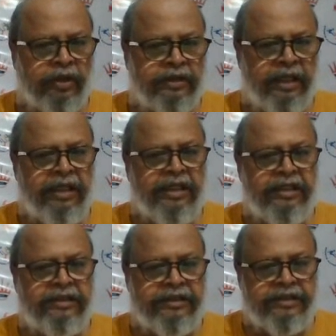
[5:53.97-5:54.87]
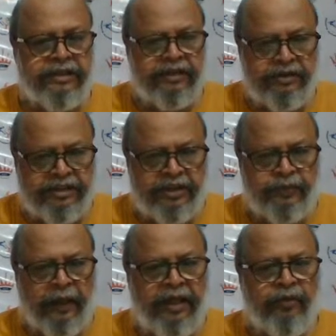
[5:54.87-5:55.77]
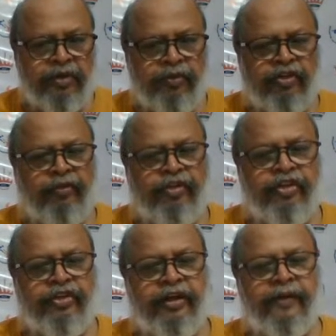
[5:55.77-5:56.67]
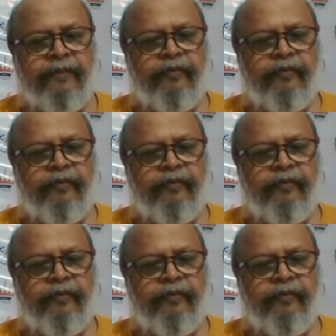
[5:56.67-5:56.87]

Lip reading: the G file with bishop G3.